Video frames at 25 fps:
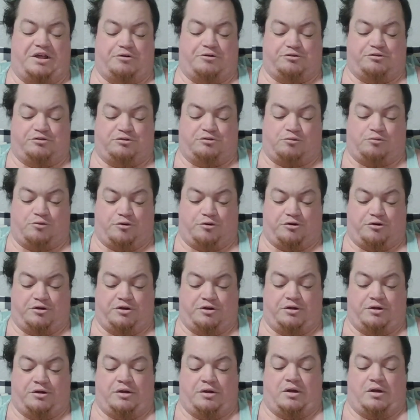Planner is the
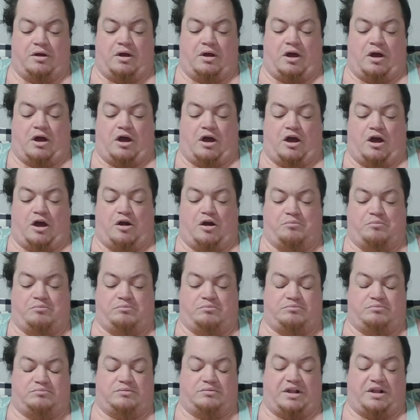word.
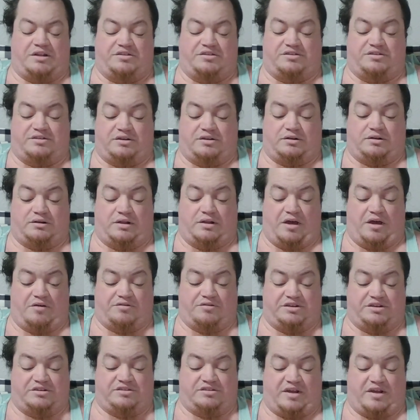Um, I still
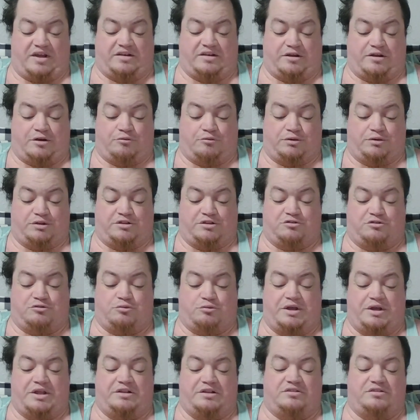haven't sat down with the
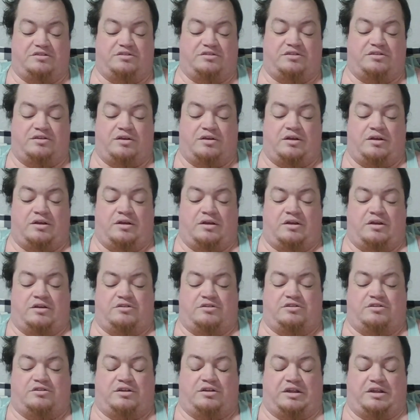twins
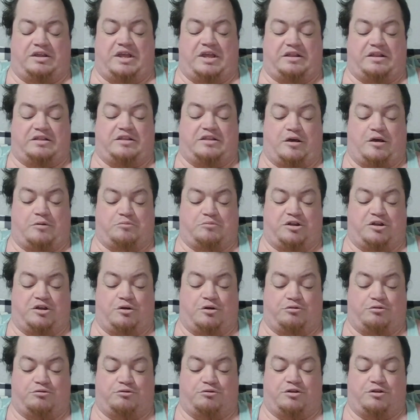to get them
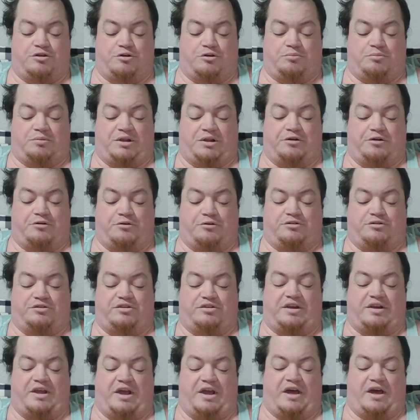to go through their
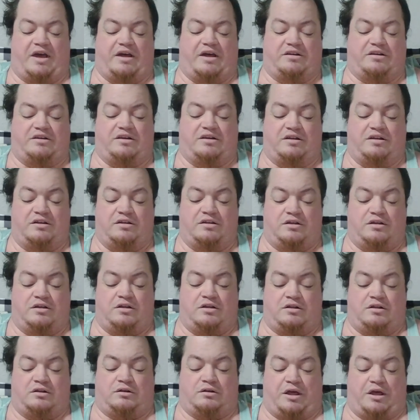planners and add
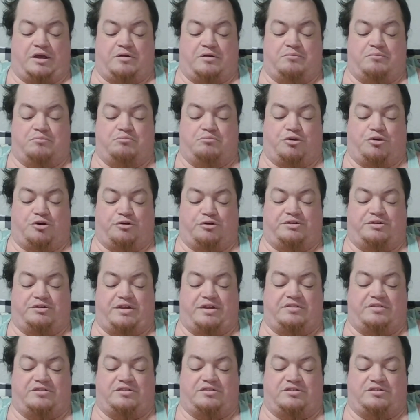like
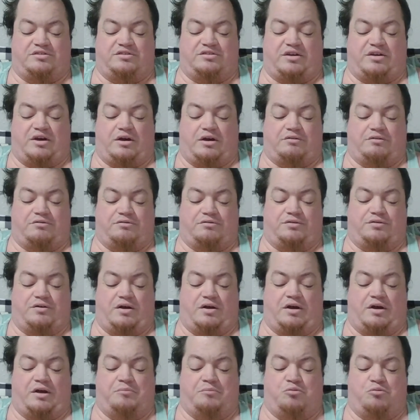birthdays and
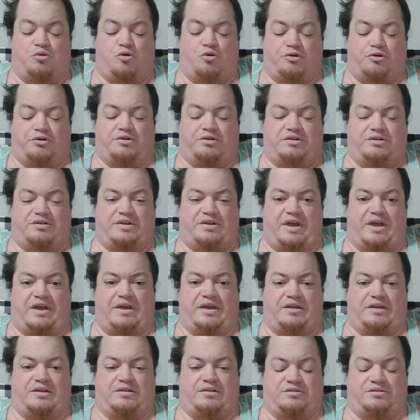stuff, important
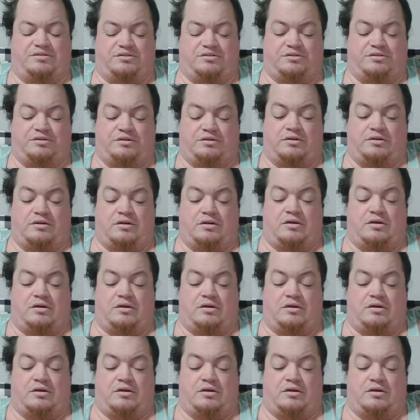days.